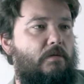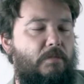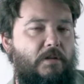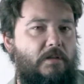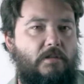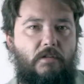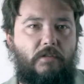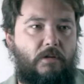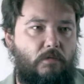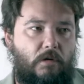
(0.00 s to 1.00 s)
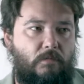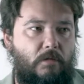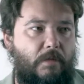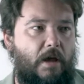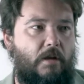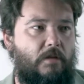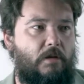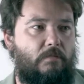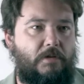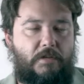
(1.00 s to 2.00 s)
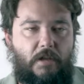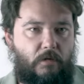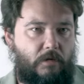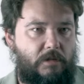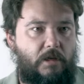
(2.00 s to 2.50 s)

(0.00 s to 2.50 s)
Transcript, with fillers: But this is only one more mana than most of the other ones.